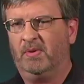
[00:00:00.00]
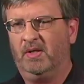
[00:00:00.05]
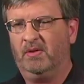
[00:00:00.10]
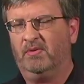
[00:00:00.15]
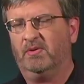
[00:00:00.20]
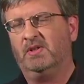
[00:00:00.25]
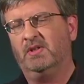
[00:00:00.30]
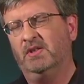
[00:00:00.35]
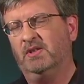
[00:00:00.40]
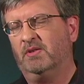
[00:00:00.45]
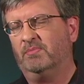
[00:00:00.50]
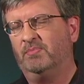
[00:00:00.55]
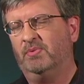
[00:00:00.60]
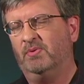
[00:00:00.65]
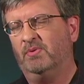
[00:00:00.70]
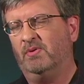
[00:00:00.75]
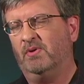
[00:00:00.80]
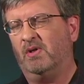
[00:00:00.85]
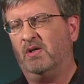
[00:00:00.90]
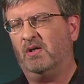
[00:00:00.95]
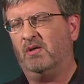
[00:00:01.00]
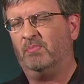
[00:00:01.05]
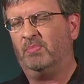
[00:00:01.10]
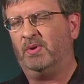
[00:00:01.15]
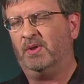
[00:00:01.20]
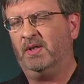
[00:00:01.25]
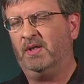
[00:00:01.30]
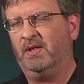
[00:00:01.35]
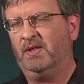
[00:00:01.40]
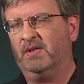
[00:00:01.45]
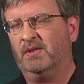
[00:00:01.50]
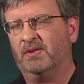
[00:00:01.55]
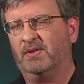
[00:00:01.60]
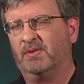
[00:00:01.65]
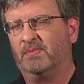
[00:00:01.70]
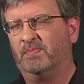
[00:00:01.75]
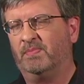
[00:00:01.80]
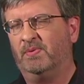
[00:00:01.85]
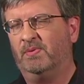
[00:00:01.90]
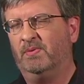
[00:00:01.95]
he was in this pool hall playing this
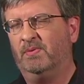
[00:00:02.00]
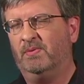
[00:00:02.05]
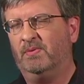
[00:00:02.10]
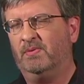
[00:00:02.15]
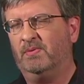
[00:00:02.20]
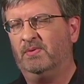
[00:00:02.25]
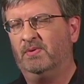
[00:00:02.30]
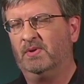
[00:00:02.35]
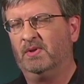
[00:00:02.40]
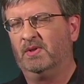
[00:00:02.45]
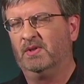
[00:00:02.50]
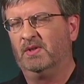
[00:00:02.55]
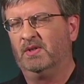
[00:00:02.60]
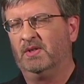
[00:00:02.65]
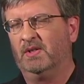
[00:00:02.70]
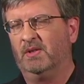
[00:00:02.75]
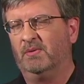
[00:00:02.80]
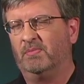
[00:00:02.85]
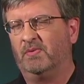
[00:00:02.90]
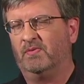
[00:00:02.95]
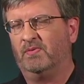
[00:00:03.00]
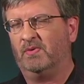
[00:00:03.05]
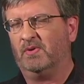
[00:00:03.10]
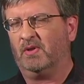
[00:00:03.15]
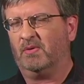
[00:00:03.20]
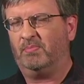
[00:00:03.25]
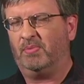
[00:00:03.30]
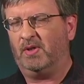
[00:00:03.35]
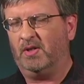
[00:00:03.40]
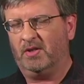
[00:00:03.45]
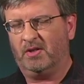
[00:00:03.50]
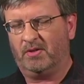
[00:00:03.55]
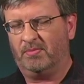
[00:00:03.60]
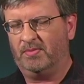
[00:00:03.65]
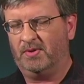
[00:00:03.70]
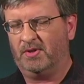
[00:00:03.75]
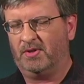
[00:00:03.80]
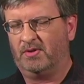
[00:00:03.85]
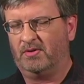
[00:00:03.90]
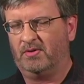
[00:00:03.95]
pool before the
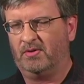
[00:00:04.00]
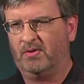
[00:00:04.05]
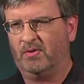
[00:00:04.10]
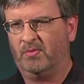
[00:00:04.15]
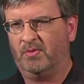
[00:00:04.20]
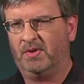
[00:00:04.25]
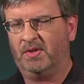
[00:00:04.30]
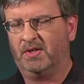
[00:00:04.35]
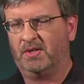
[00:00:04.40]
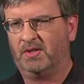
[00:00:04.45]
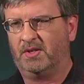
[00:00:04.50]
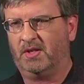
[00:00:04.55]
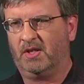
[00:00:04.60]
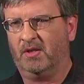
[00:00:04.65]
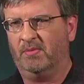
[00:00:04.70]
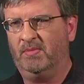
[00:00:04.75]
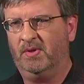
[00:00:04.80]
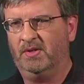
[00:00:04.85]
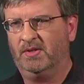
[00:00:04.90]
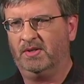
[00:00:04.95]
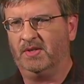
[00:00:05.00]
punishments would commence